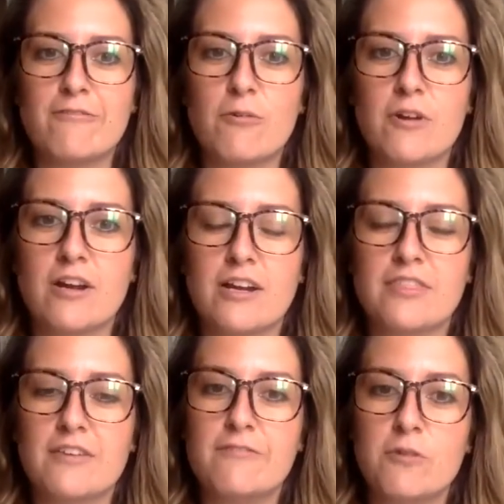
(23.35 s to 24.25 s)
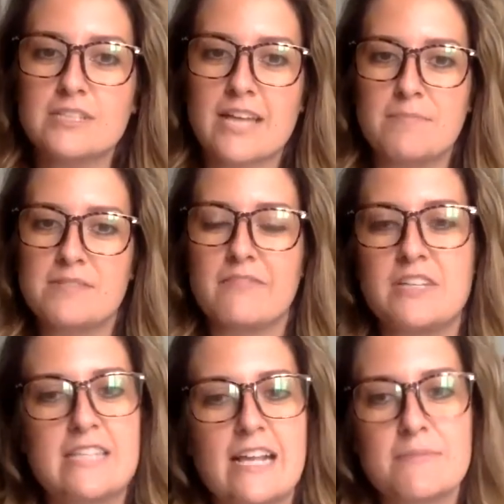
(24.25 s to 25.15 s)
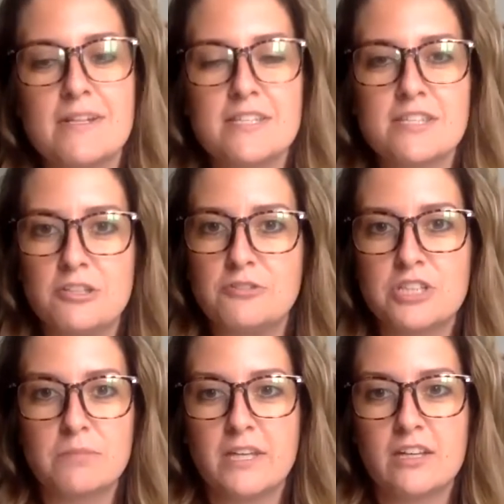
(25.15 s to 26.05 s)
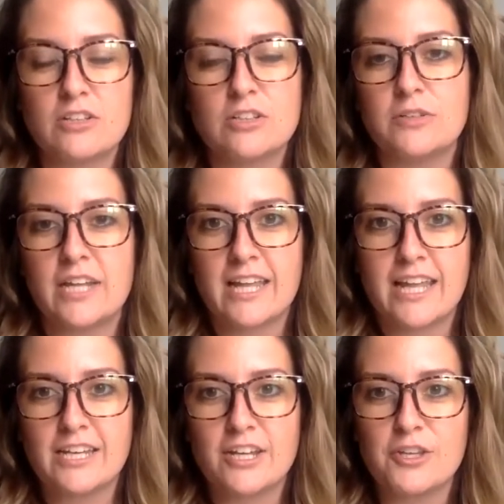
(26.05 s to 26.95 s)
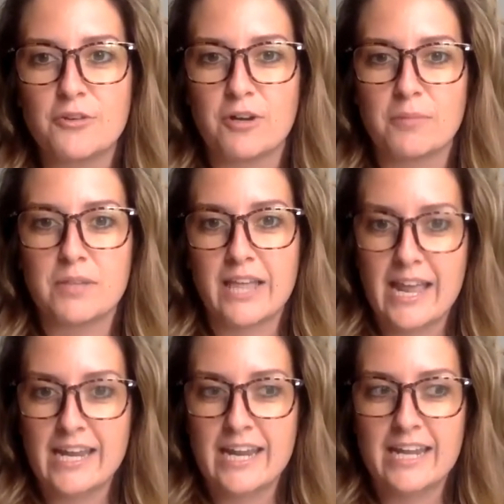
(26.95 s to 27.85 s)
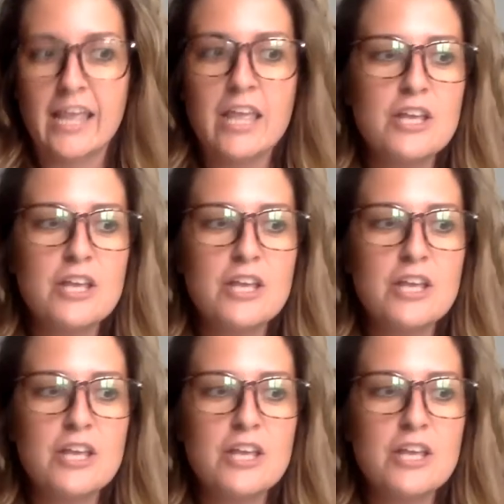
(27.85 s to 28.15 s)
the four types of assessments you should be including in your planning.